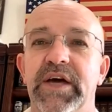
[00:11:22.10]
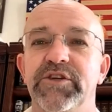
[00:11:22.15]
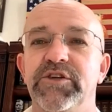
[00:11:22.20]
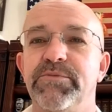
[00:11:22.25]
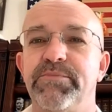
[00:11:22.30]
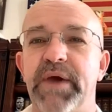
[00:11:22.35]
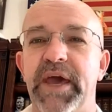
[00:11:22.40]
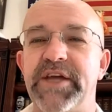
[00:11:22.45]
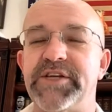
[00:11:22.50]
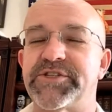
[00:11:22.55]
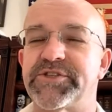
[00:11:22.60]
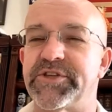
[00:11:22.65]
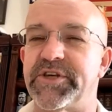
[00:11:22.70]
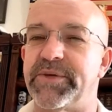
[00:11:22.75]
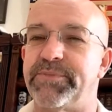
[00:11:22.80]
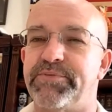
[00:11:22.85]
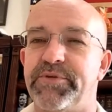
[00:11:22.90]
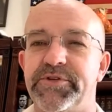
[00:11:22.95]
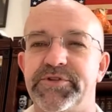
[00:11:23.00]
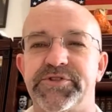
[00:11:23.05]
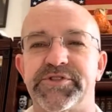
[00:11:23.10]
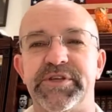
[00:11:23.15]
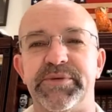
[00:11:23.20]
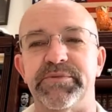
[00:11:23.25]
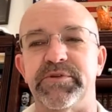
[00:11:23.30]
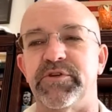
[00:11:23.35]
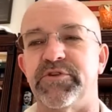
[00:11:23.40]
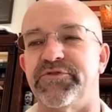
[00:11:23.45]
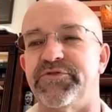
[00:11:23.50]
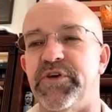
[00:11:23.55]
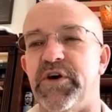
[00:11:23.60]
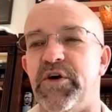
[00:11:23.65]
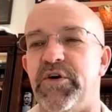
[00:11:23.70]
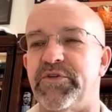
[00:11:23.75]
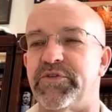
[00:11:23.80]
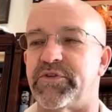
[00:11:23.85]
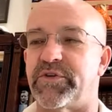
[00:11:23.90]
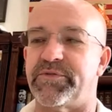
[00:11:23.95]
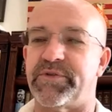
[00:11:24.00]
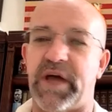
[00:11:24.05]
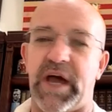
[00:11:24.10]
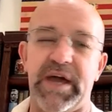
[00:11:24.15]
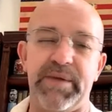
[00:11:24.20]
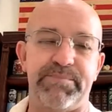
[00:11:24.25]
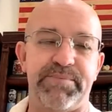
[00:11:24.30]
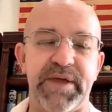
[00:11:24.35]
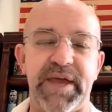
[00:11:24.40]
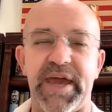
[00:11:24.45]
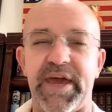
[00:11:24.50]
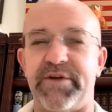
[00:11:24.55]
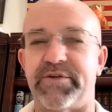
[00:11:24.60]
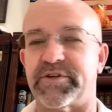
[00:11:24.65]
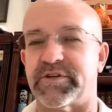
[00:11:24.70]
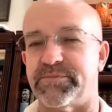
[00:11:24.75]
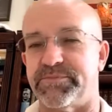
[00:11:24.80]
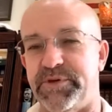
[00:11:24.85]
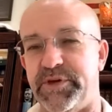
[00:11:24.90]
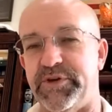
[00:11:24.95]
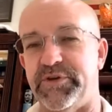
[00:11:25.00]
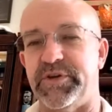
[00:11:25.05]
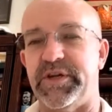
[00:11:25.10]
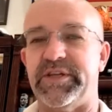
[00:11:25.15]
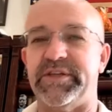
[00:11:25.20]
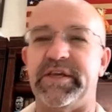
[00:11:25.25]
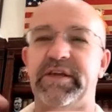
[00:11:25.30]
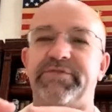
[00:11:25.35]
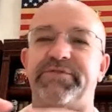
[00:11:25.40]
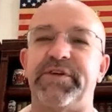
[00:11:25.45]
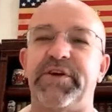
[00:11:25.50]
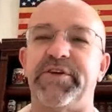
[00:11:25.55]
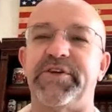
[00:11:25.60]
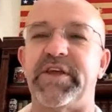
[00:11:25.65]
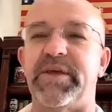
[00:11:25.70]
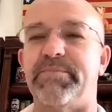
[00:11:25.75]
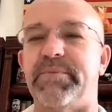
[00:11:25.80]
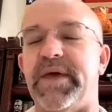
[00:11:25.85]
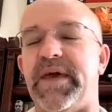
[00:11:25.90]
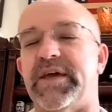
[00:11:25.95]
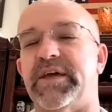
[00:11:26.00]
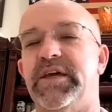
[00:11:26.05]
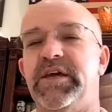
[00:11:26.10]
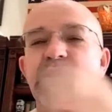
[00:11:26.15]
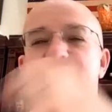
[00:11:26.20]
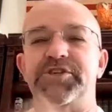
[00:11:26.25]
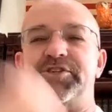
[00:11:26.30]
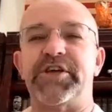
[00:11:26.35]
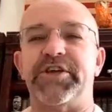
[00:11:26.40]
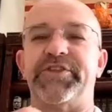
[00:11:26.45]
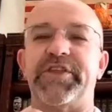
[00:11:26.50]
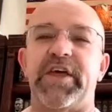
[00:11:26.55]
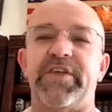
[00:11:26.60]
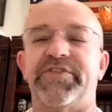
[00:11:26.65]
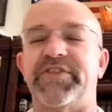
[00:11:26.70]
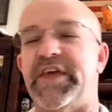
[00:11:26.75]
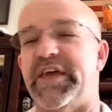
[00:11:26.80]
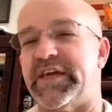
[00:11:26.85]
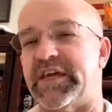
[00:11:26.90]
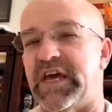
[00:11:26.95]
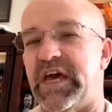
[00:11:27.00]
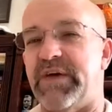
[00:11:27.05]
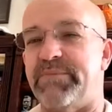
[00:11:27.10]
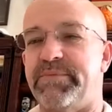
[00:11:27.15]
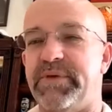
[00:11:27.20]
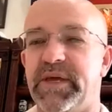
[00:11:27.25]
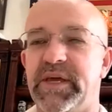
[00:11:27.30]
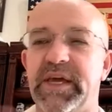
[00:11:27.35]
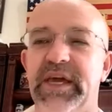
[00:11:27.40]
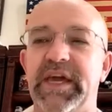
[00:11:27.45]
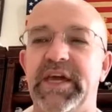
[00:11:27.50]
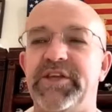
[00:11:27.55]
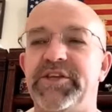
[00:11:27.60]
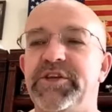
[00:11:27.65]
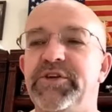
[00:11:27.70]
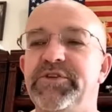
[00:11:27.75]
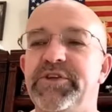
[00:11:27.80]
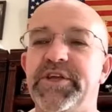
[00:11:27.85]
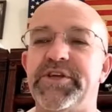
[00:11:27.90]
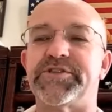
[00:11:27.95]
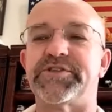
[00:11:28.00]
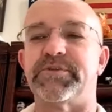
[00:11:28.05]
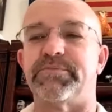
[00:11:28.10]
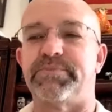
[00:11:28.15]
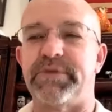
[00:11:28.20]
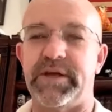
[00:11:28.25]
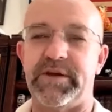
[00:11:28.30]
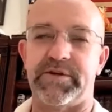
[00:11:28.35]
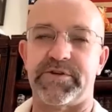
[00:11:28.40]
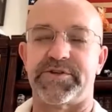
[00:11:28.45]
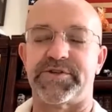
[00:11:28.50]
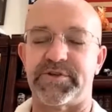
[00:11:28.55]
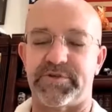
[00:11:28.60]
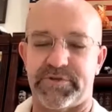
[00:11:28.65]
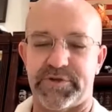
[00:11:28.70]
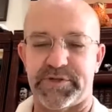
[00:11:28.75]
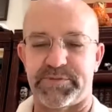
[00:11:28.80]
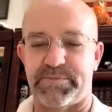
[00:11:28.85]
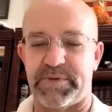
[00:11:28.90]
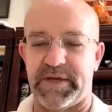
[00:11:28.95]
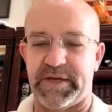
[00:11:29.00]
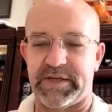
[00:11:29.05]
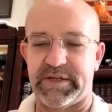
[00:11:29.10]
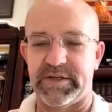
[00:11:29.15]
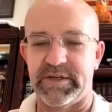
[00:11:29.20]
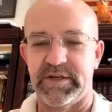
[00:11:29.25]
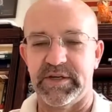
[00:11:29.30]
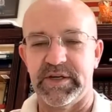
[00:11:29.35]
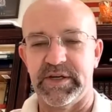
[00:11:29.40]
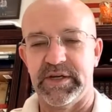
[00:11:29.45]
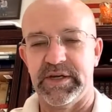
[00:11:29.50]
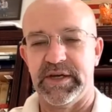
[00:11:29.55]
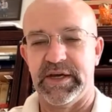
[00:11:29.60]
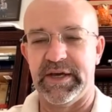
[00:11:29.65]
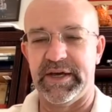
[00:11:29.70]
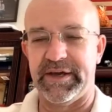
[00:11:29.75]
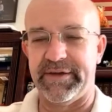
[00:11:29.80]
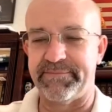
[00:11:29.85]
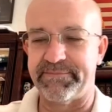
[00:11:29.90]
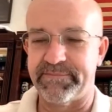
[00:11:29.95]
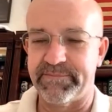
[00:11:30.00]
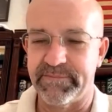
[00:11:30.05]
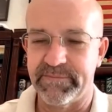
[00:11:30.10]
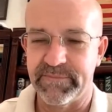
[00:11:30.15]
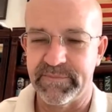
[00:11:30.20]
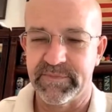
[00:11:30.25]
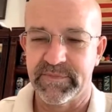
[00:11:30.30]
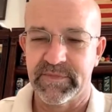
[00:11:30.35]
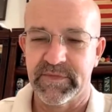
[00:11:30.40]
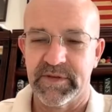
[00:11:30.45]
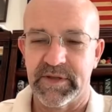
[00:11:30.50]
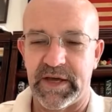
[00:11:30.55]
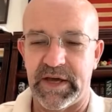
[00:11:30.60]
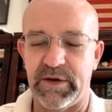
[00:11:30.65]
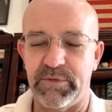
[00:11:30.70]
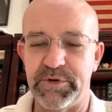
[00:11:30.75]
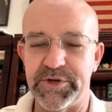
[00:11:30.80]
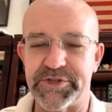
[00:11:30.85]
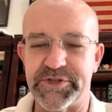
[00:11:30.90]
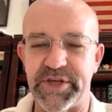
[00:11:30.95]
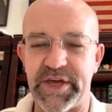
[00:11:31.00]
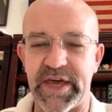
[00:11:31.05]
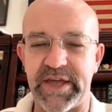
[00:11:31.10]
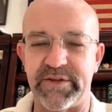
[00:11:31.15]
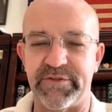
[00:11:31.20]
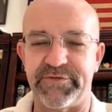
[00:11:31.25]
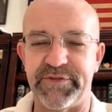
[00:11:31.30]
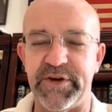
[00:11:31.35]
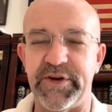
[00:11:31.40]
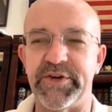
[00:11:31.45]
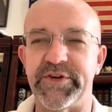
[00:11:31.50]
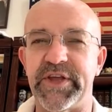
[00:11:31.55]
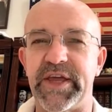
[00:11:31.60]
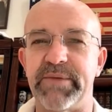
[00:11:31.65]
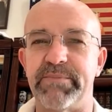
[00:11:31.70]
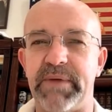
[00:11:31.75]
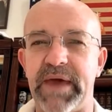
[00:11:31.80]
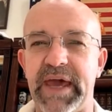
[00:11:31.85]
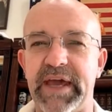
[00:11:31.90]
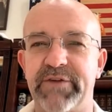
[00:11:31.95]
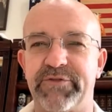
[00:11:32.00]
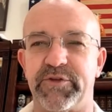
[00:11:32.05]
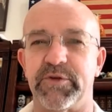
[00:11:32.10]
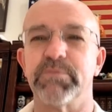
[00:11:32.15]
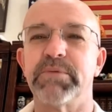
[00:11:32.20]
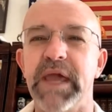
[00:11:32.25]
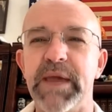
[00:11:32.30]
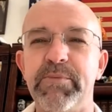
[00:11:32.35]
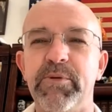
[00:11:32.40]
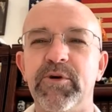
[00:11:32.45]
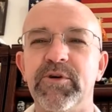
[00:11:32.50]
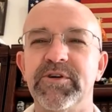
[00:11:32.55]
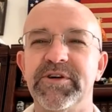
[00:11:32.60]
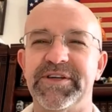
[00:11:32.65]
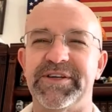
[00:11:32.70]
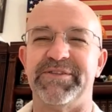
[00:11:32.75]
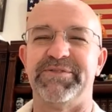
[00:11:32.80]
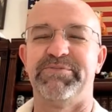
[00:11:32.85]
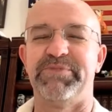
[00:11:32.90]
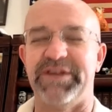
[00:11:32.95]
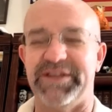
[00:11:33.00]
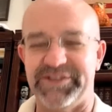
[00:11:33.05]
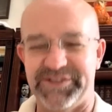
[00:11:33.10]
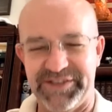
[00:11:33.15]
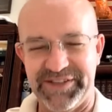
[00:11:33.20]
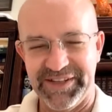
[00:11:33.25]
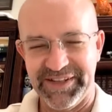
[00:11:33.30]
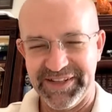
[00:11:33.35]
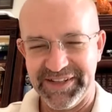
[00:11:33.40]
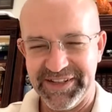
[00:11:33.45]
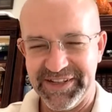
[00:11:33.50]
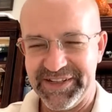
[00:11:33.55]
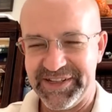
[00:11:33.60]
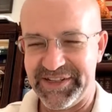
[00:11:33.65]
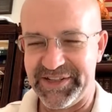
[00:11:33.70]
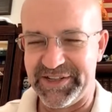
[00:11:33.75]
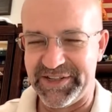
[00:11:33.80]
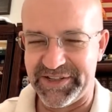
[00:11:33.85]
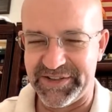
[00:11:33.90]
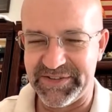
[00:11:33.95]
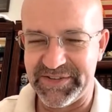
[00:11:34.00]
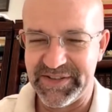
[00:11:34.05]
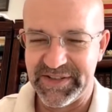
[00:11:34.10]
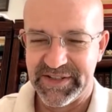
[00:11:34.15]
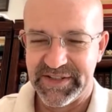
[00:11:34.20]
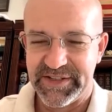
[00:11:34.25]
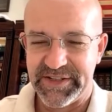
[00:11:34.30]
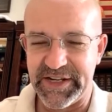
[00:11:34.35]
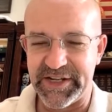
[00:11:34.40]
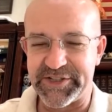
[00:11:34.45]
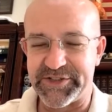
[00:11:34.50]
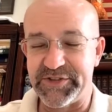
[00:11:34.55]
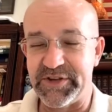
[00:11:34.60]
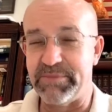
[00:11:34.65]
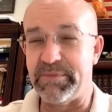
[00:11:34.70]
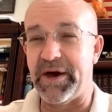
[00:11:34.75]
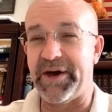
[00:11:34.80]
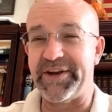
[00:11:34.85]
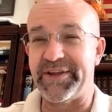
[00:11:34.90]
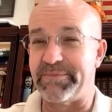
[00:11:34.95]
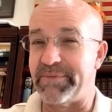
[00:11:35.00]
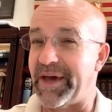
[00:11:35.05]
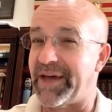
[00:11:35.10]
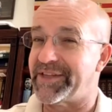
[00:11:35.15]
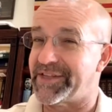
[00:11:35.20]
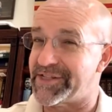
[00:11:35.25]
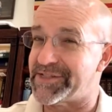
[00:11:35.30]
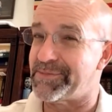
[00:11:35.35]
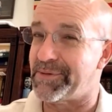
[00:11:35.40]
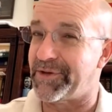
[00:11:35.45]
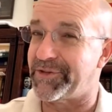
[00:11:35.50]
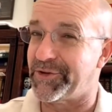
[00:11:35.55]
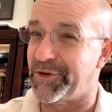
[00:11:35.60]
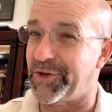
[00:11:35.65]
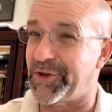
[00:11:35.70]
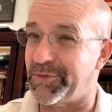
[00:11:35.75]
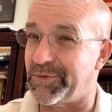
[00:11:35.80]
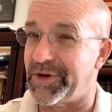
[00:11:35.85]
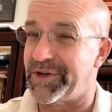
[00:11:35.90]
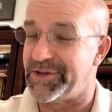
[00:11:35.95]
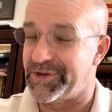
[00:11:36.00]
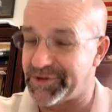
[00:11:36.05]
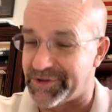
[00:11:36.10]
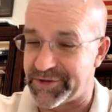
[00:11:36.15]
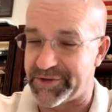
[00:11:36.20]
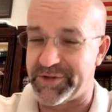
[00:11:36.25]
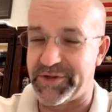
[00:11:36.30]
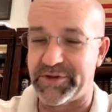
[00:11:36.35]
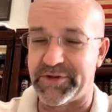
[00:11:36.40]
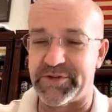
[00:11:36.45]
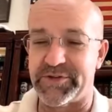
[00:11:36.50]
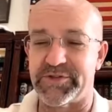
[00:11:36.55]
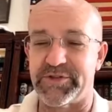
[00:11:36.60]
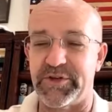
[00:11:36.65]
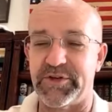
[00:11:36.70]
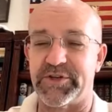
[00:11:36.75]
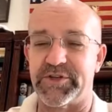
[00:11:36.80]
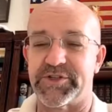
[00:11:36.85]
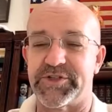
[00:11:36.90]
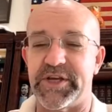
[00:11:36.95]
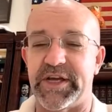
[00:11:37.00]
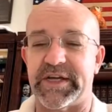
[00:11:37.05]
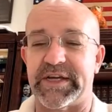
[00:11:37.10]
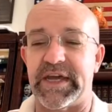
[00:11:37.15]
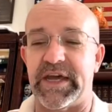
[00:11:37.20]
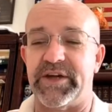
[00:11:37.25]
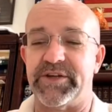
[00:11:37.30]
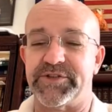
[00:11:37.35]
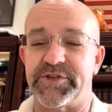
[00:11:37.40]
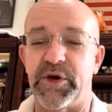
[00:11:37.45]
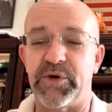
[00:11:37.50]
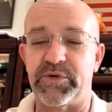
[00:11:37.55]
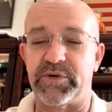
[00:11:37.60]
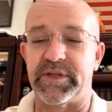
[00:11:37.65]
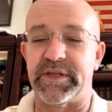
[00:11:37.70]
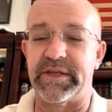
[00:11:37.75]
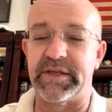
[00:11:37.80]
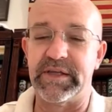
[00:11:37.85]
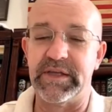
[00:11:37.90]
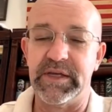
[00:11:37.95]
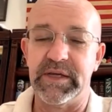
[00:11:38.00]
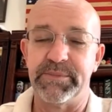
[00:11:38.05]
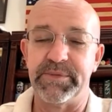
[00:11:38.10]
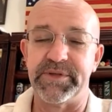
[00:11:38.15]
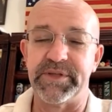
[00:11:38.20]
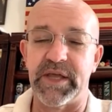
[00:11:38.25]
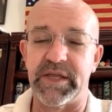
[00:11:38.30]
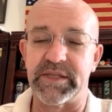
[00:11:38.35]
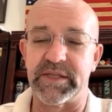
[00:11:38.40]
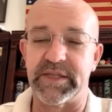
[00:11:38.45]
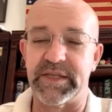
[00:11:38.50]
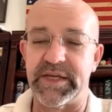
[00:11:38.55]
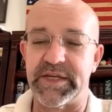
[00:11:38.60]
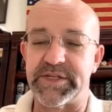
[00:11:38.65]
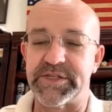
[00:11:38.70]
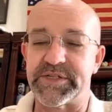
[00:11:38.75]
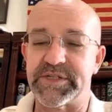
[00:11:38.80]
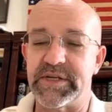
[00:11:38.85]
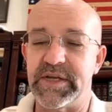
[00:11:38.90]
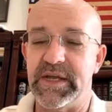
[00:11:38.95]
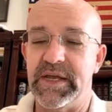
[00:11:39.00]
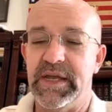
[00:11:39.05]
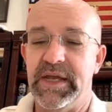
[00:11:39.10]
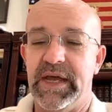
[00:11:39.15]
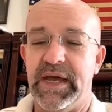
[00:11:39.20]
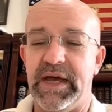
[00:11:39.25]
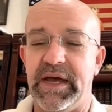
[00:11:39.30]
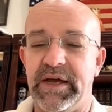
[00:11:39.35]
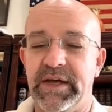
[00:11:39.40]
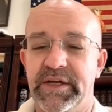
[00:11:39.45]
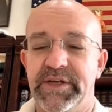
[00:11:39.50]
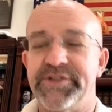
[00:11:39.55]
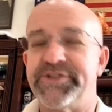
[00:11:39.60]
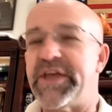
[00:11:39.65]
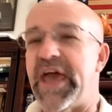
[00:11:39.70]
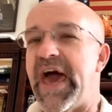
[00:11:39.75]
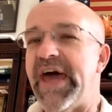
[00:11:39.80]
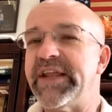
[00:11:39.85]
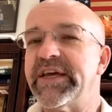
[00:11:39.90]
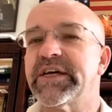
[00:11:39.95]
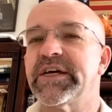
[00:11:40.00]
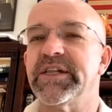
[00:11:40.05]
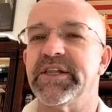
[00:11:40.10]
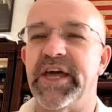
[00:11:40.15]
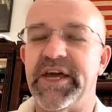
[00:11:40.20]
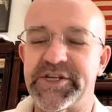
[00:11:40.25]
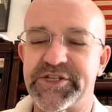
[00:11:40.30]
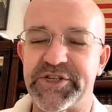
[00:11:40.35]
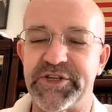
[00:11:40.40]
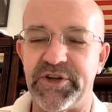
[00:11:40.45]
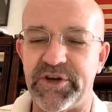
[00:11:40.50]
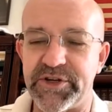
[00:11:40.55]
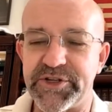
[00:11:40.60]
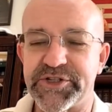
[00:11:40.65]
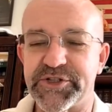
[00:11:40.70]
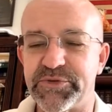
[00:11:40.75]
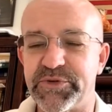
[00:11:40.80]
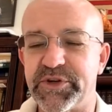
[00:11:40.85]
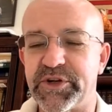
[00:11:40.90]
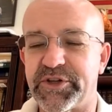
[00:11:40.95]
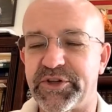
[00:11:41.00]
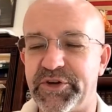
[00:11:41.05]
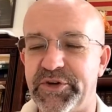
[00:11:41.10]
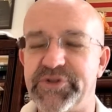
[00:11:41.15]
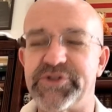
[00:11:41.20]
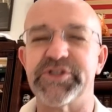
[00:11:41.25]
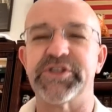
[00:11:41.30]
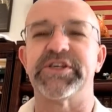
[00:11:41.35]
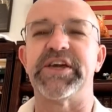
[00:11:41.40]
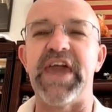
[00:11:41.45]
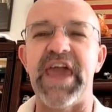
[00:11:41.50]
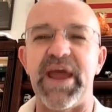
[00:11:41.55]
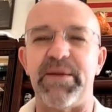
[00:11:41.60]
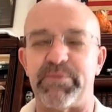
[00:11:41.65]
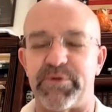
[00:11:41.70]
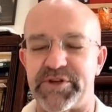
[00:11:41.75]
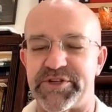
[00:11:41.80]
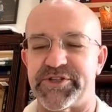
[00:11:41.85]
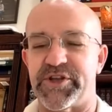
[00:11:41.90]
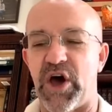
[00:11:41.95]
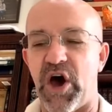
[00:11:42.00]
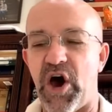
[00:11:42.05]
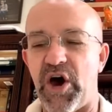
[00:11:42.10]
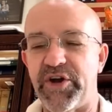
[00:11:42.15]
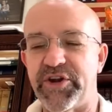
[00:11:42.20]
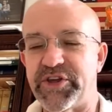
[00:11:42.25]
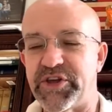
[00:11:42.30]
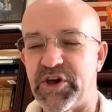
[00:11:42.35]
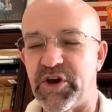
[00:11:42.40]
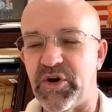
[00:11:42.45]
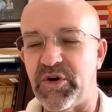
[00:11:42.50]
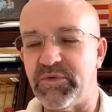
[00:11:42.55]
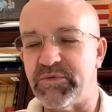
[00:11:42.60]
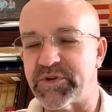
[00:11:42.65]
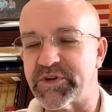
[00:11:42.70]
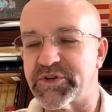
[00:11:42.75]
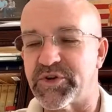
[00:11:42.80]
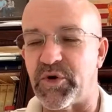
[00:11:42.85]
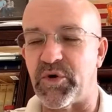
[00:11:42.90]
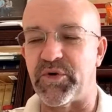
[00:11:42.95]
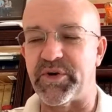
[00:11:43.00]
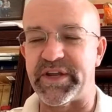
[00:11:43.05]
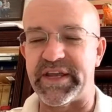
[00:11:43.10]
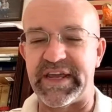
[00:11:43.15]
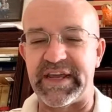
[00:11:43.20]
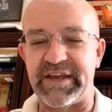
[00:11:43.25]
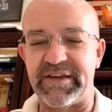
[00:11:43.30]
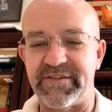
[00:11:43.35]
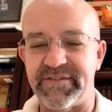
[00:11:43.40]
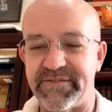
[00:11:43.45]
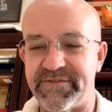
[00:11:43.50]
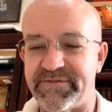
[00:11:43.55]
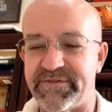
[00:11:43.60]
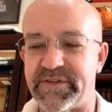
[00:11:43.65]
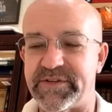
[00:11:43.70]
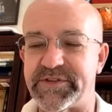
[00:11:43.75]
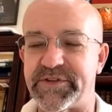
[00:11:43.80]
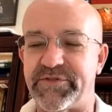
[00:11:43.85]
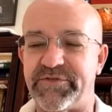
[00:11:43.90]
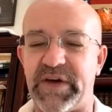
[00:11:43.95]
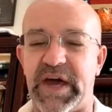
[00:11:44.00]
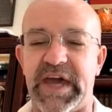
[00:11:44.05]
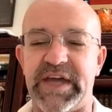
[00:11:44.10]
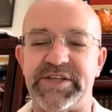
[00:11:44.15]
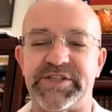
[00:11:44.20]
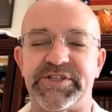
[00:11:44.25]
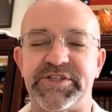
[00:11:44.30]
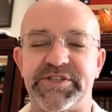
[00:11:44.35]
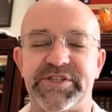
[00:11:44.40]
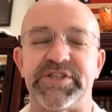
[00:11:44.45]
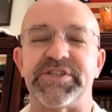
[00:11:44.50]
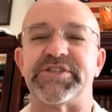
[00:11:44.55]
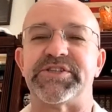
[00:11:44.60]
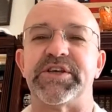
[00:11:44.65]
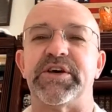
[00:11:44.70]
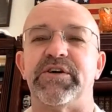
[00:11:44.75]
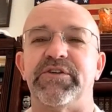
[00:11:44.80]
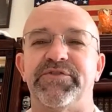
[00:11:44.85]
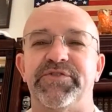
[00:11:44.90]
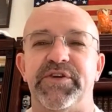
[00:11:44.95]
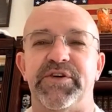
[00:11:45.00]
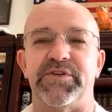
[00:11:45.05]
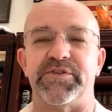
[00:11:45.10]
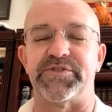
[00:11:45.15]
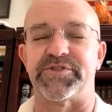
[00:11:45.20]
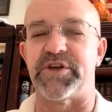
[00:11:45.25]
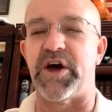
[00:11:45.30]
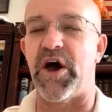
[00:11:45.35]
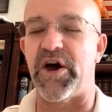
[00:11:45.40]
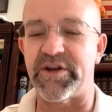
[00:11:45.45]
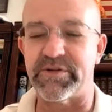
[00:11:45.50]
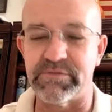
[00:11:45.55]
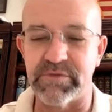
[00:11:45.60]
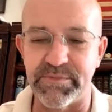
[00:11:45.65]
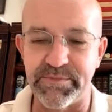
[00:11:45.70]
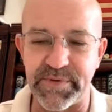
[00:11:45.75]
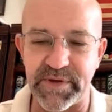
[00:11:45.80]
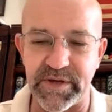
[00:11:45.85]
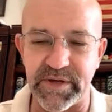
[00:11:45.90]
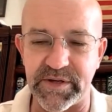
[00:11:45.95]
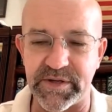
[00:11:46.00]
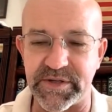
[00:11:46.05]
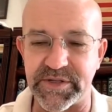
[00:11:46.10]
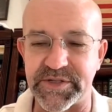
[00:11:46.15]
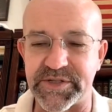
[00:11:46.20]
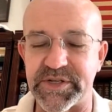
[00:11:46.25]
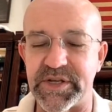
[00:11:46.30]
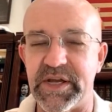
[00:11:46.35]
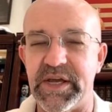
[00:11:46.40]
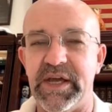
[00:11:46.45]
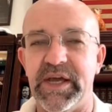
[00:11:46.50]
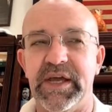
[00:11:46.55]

You basically put something, your phone or iPad or computer, in that Faraday bag, shut that thing up, and you disappear, so to speak. I wish they had a Faraday bag for people, but, you know, next to a body bag, that's about the only way you can check out totally. But nonetheless, data collection also includes cameras, audio recording devices and cell phones, automobiles.